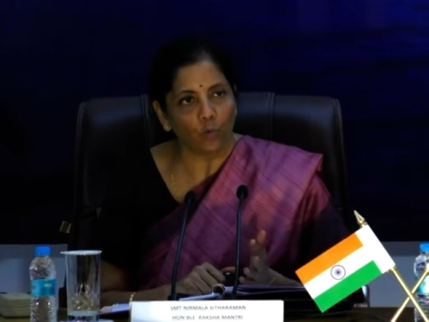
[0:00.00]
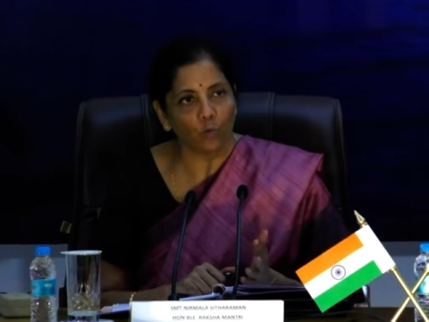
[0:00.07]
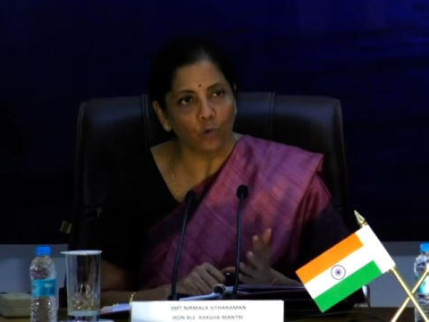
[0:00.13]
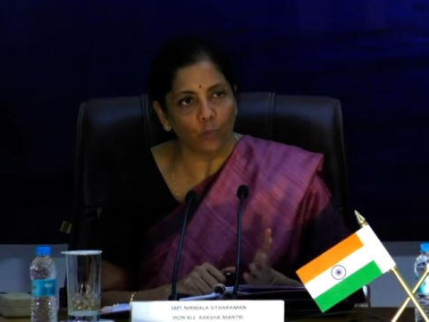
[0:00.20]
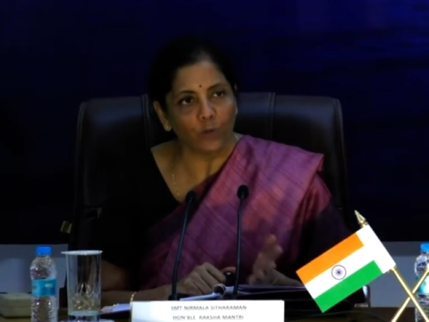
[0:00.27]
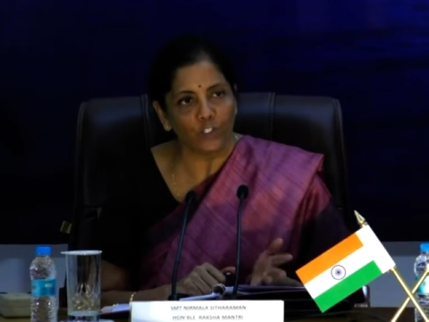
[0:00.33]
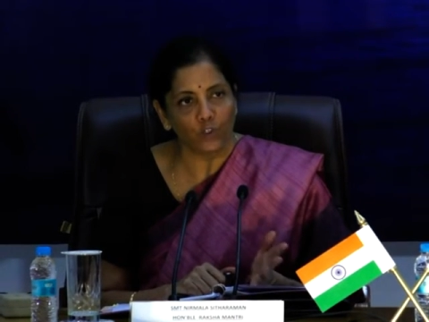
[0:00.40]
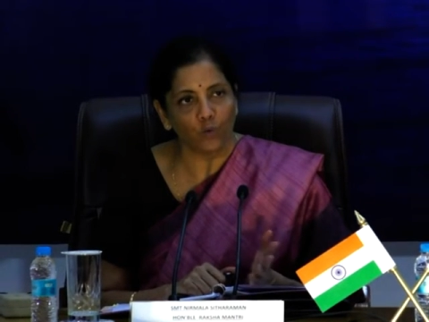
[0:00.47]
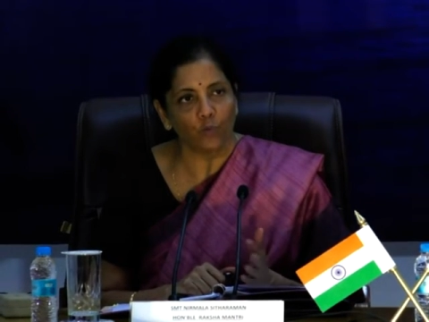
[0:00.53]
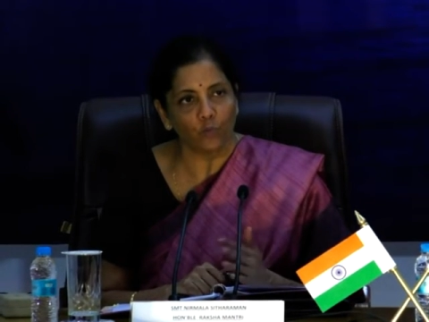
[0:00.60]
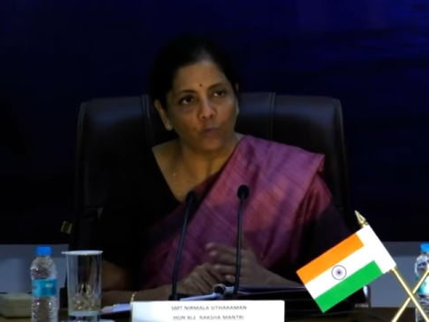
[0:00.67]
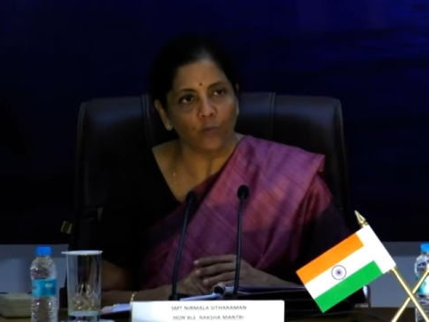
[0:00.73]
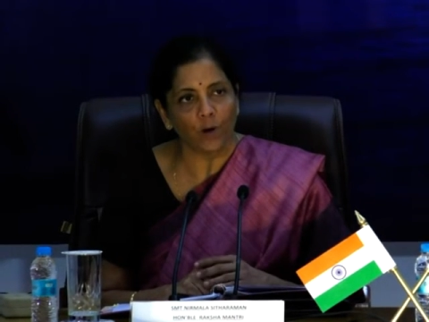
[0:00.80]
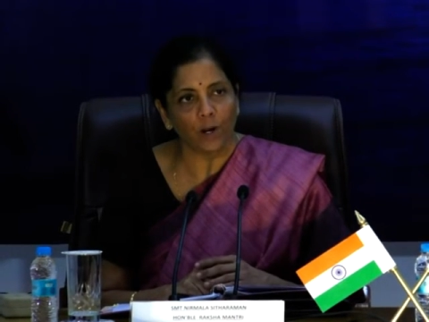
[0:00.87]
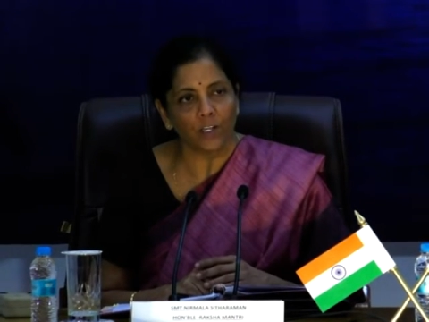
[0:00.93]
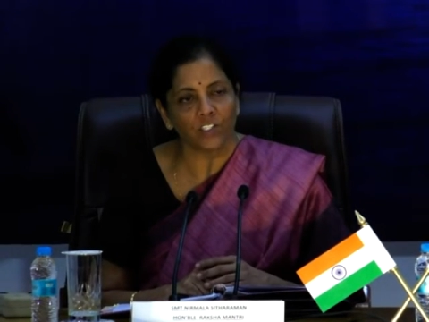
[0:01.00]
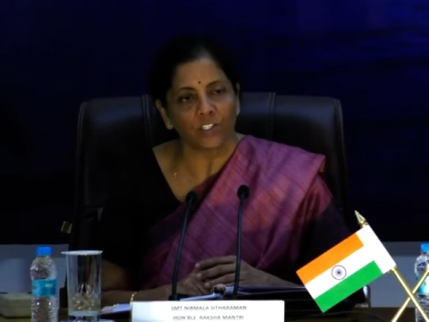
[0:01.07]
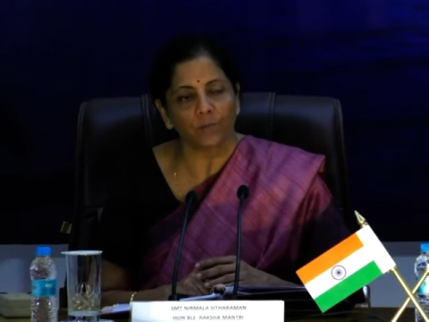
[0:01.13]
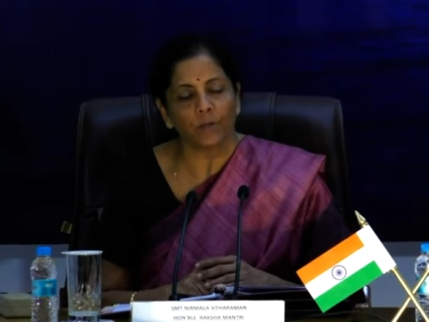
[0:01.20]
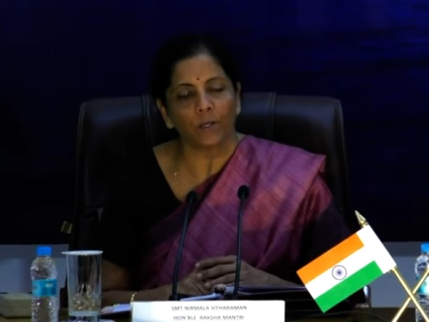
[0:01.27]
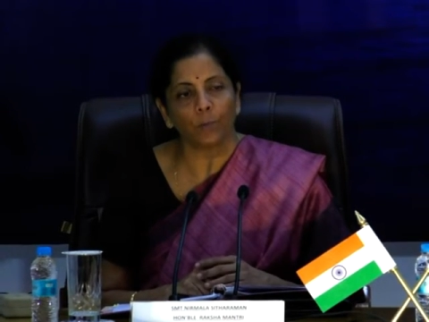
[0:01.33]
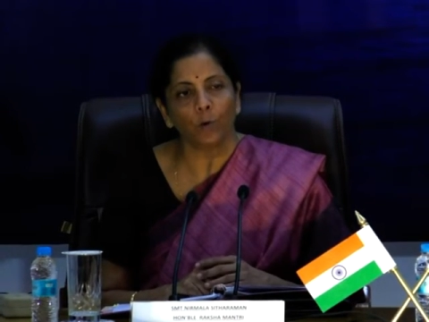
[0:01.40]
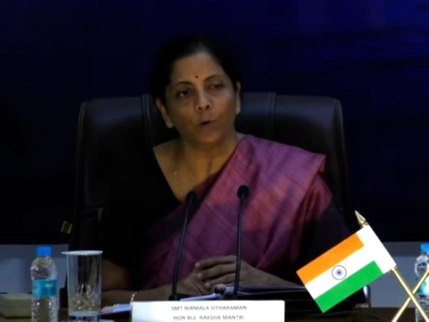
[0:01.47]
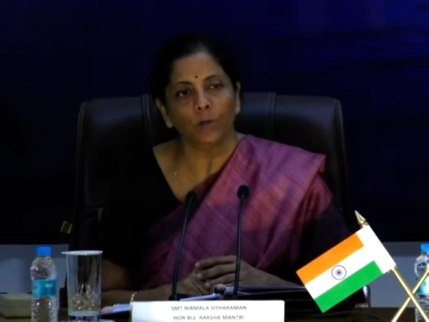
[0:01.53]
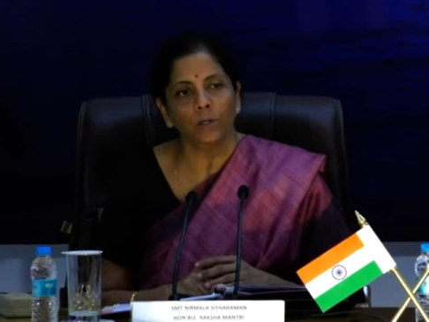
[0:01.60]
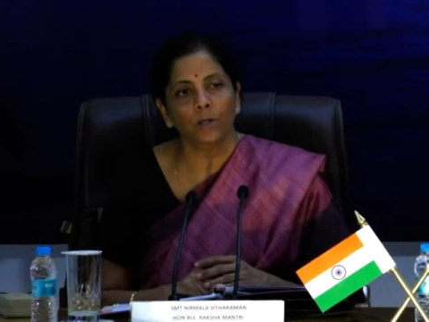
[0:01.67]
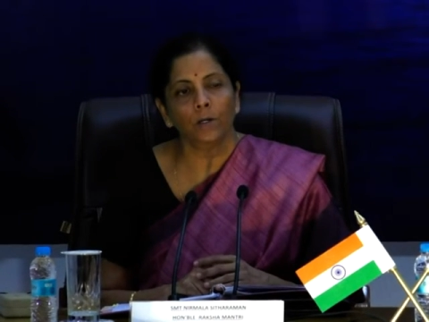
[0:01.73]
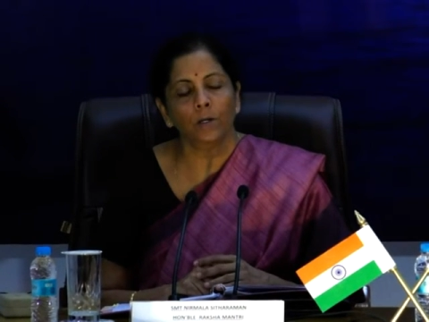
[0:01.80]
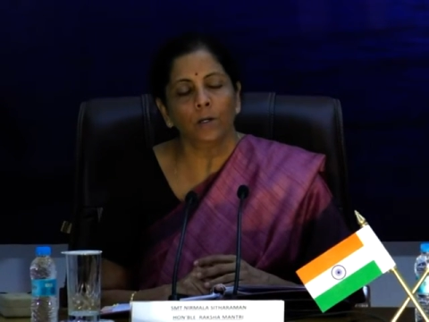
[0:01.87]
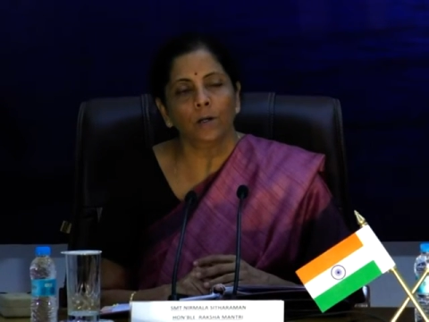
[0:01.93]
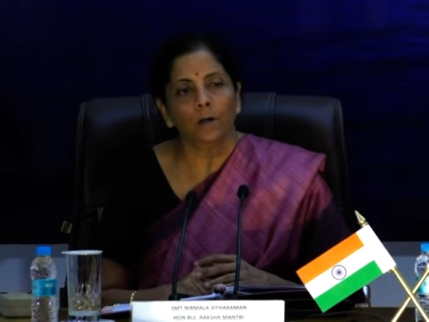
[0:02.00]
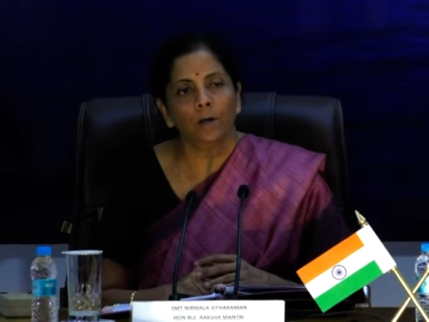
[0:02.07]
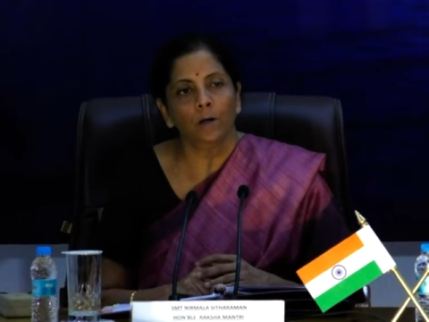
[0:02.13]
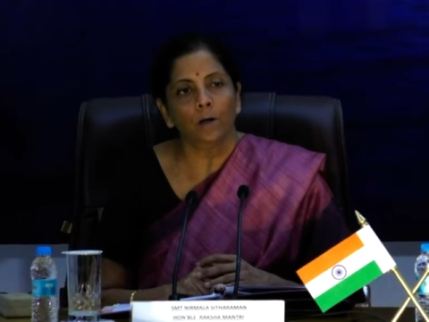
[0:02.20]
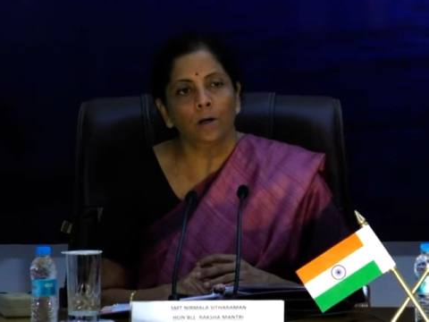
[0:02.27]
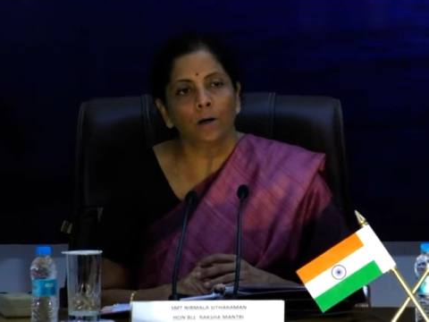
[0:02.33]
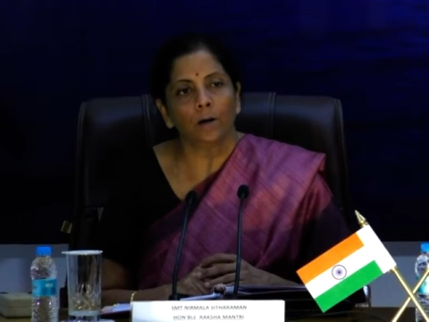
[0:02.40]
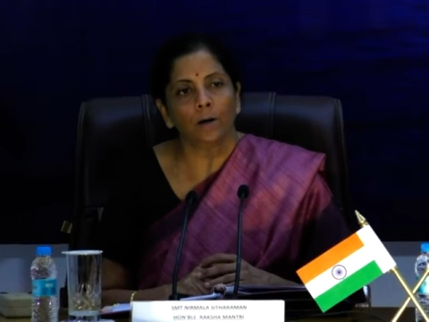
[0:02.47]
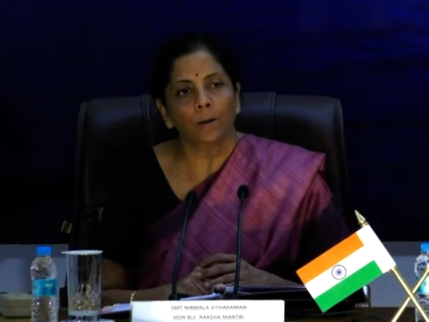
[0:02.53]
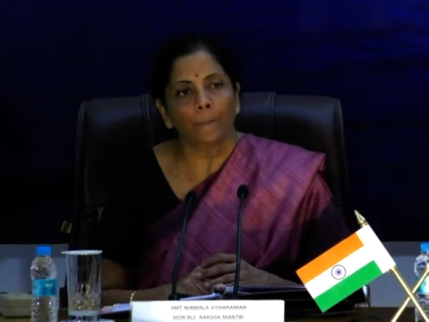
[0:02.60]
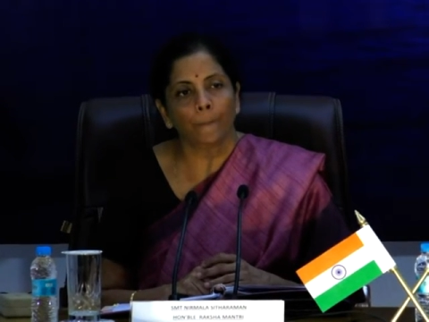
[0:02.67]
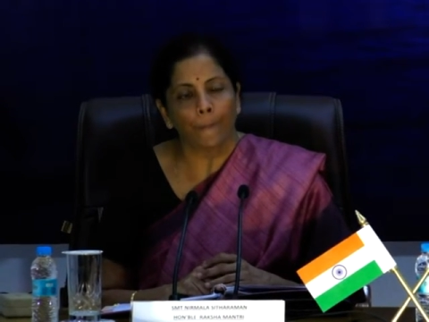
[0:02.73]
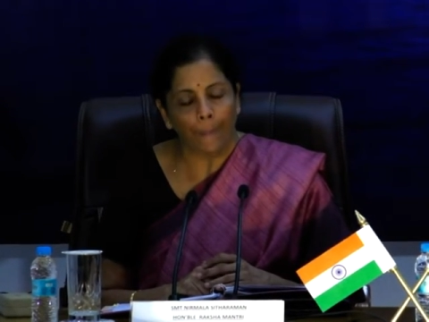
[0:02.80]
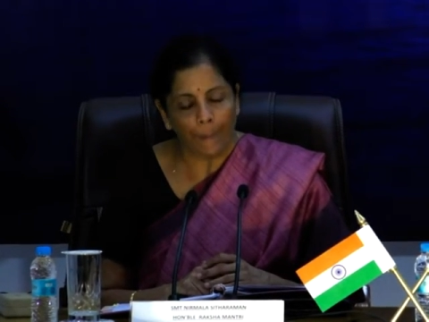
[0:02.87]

role, which you've asked me about, um,